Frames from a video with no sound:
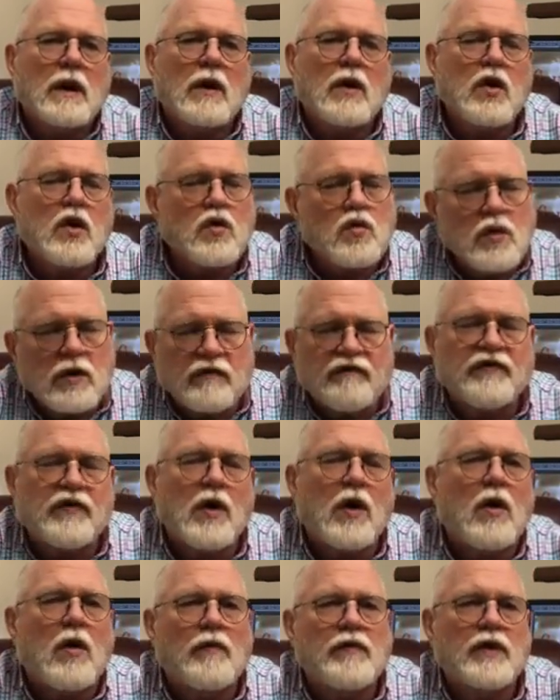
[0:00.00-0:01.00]
Who would have
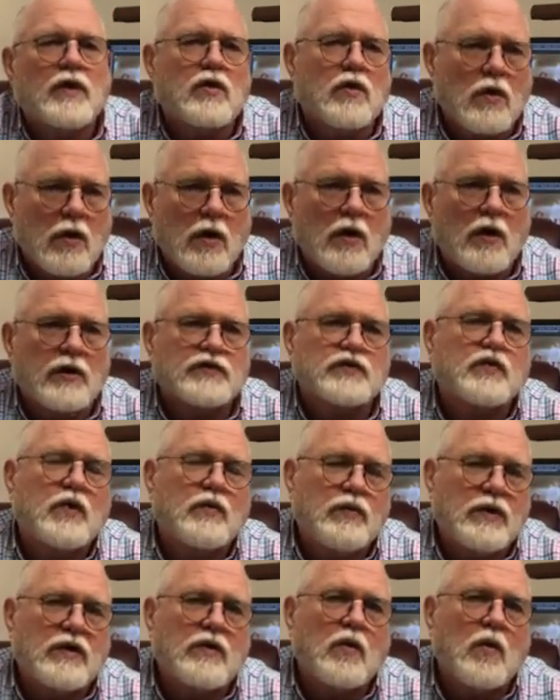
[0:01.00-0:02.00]
thought the cross
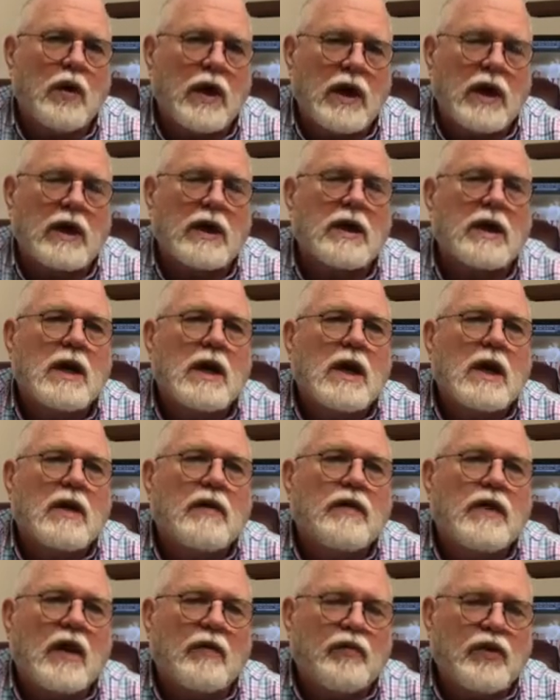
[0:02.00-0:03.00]
would be the way
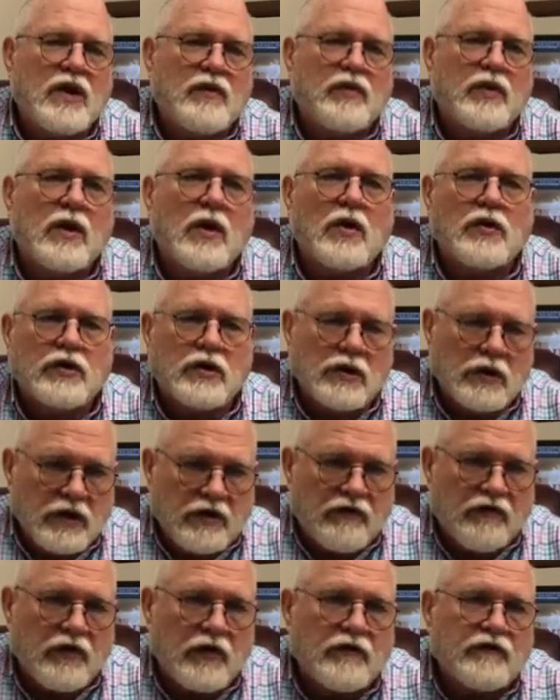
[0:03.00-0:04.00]
that people are
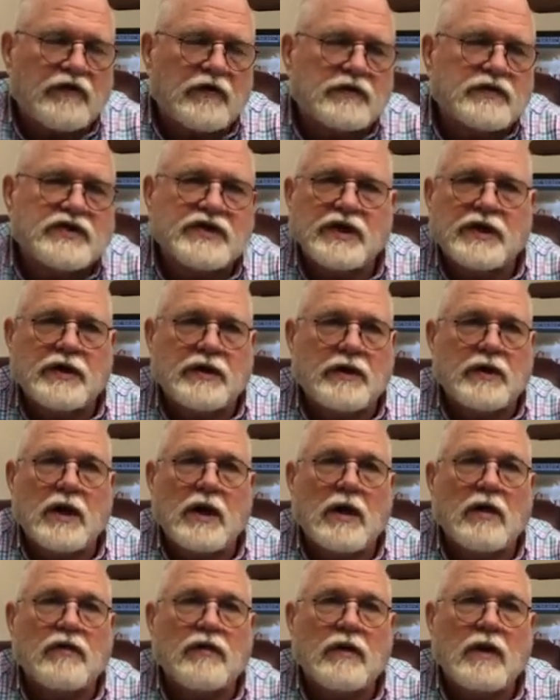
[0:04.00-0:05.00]
delivered from sin and
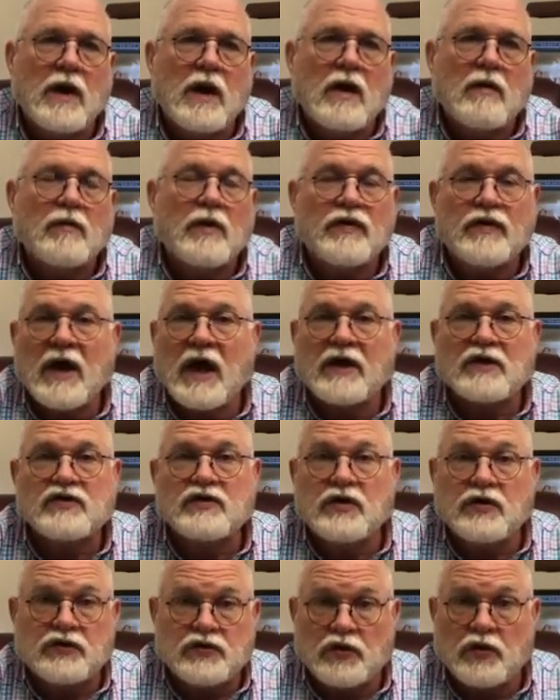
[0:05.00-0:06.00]
death? But that is
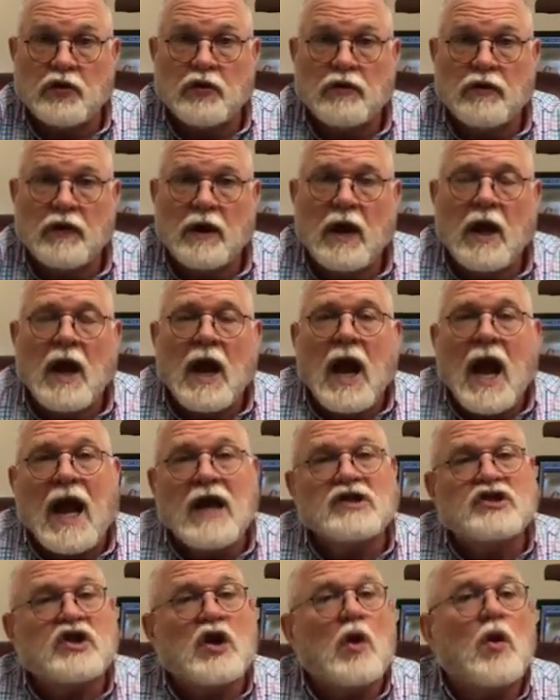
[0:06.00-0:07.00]
the truth.
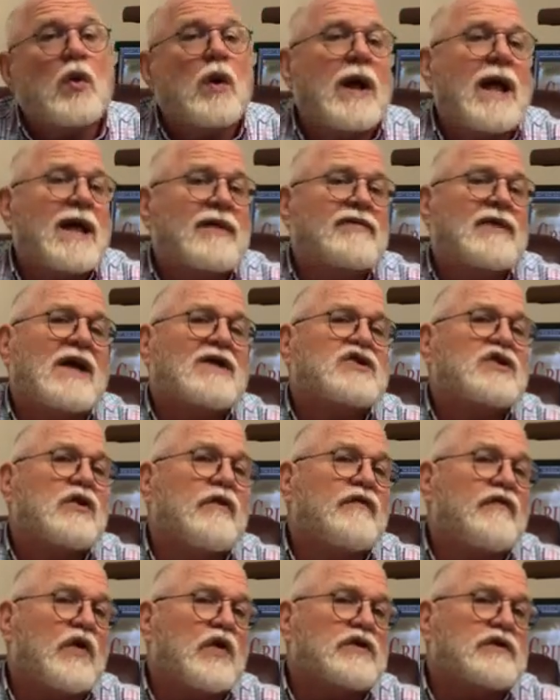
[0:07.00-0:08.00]
And so those are
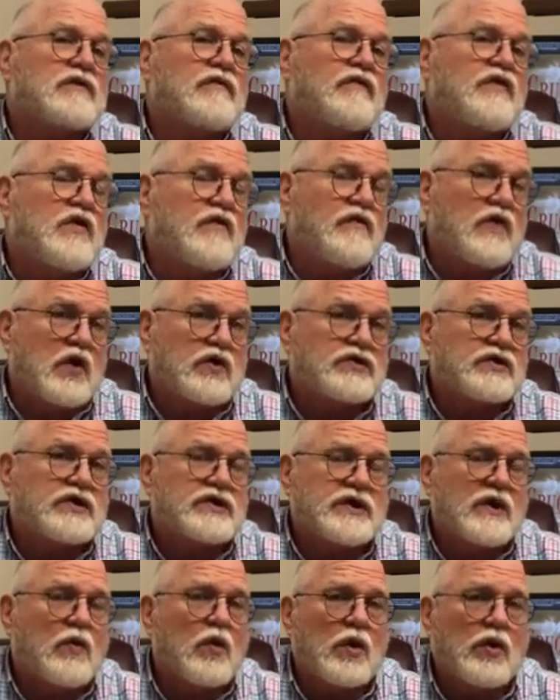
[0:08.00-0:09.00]
the first few
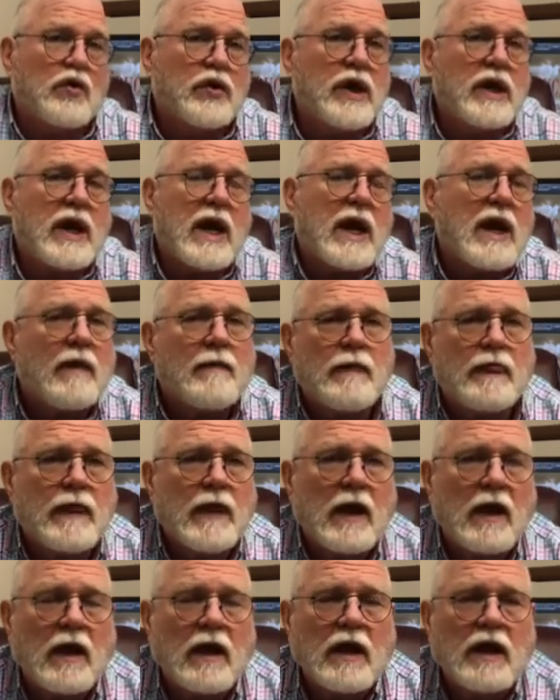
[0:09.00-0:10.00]
verses that we're looking at.
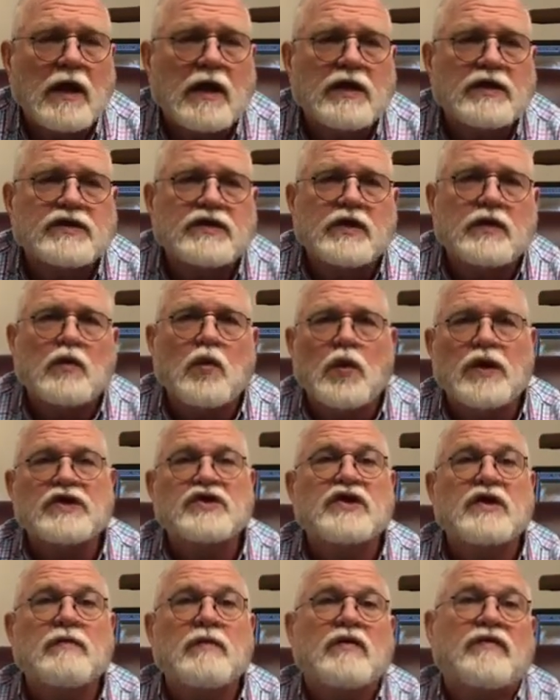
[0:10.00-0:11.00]
It is the
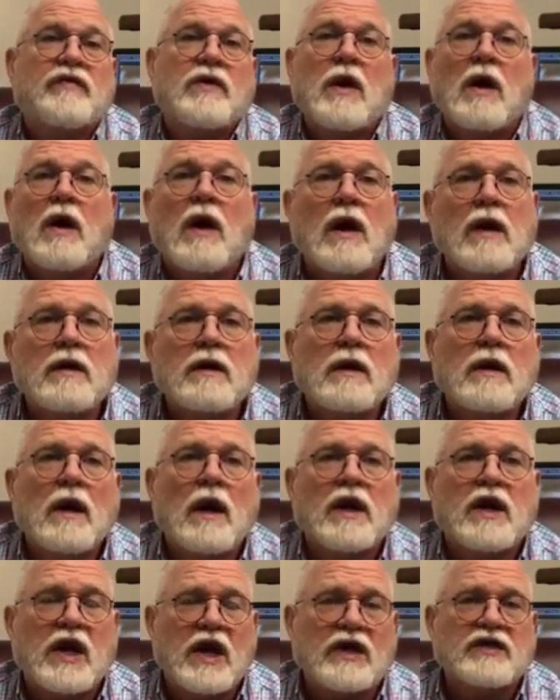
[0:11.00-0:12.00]
wisdom of God
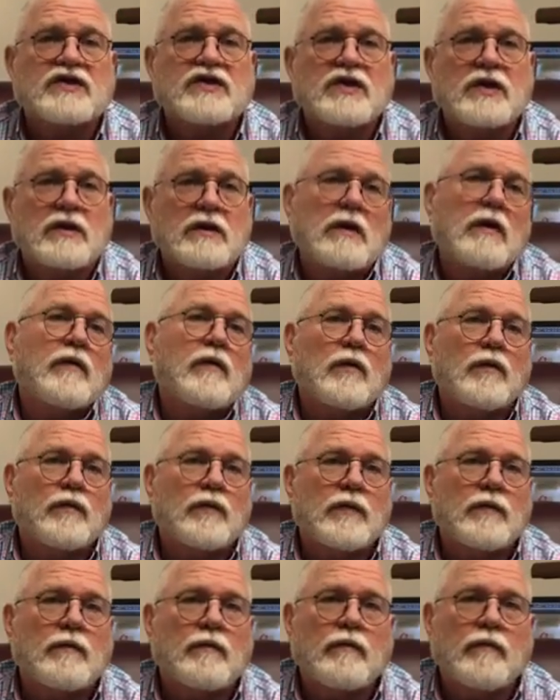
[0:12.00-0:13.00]
against
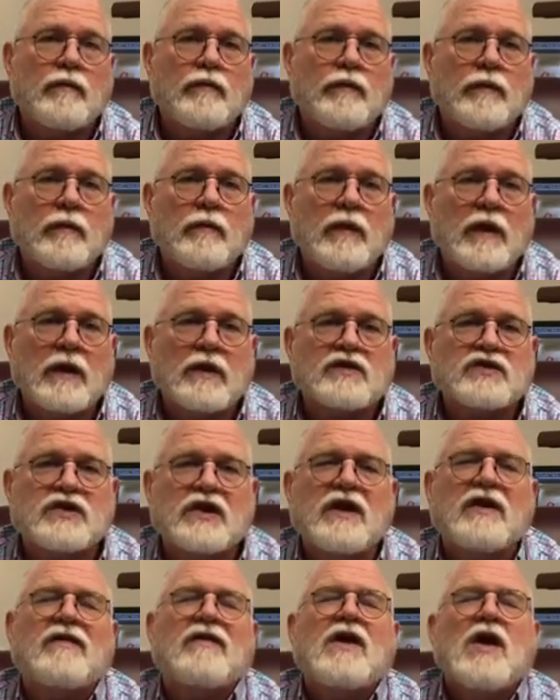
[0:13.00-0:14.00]

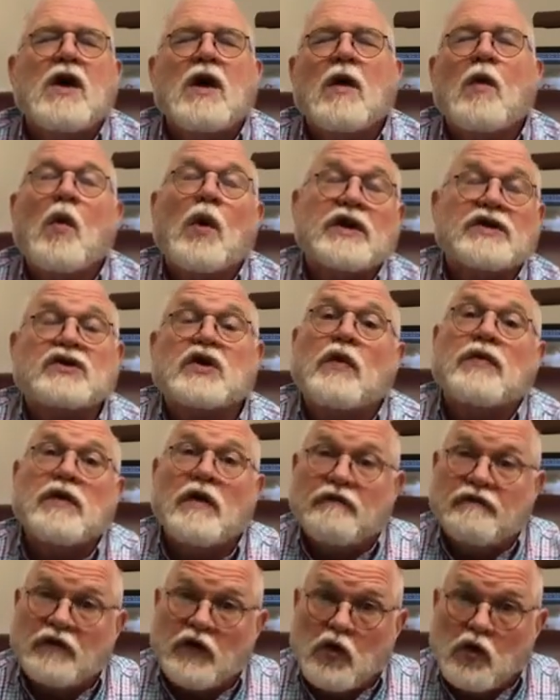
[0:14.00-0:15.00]
what is called
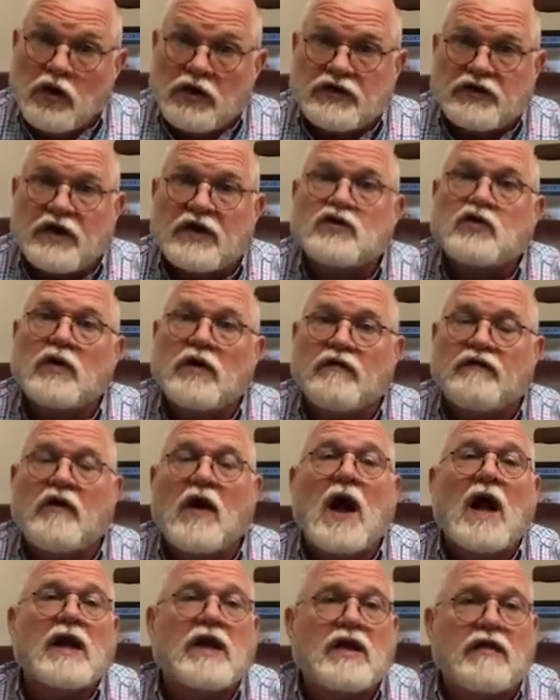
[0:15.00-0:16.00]
the foolishness or the
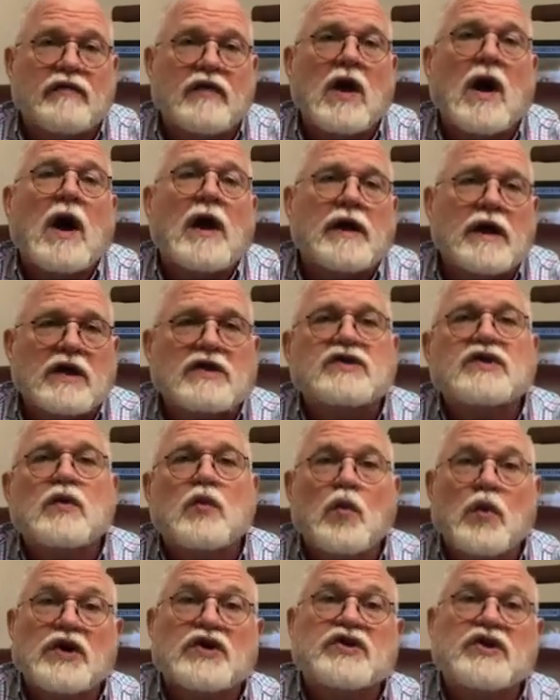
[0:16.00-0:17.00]
folly of God against the
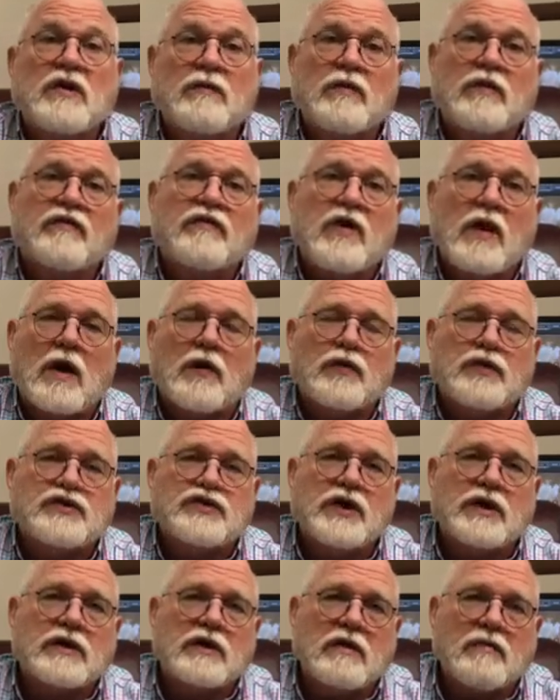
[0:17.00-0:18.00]
wisdom of God
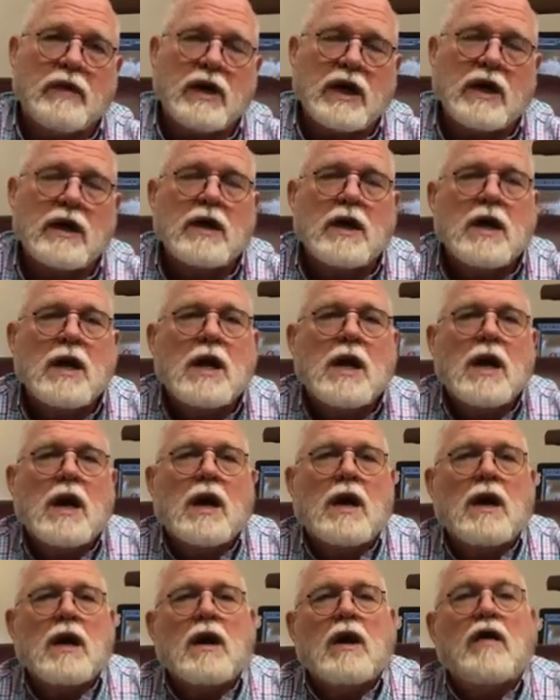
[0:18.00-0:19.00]
rejecting man,
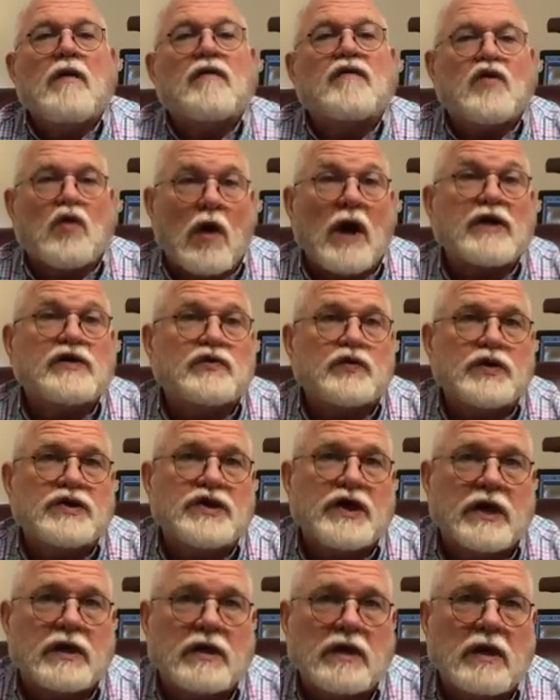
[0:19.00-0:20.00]
of Christ
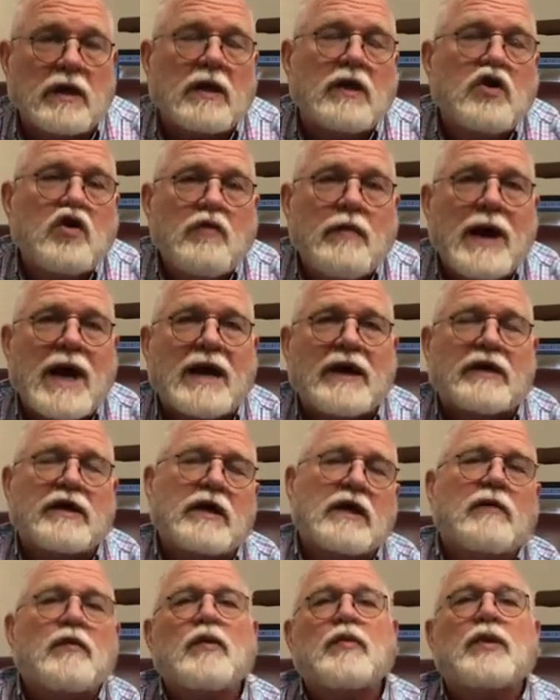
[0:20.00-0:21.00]
rejecting humanity.
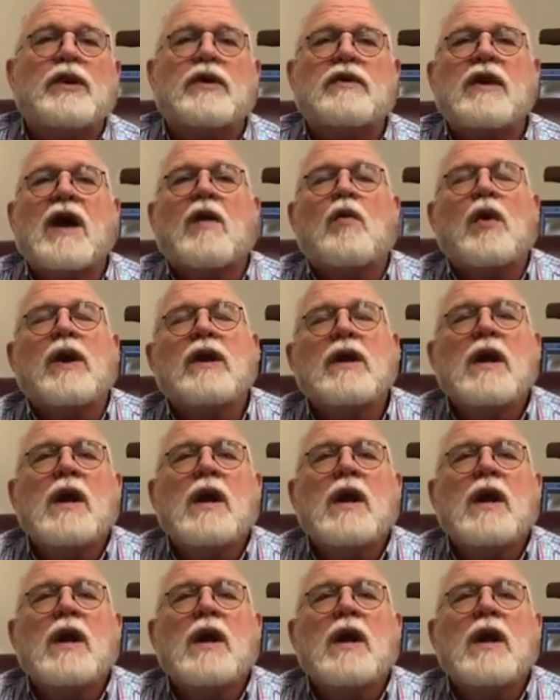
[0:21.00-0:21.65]
Let me put it that way.